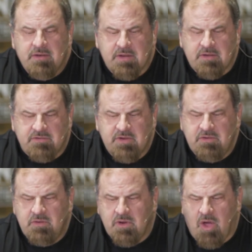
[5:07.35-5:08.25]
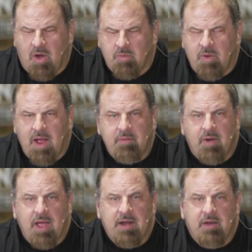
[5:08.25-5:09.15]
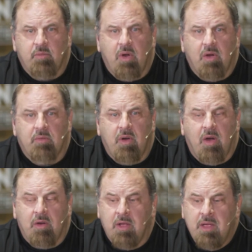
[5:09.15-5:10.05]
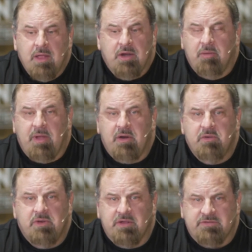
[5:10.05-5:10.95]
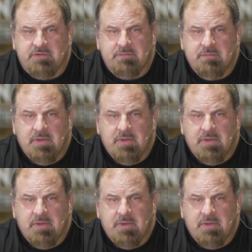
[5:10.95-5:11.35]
to to continue to call right, right, and wrong, wrong, no matter who does it.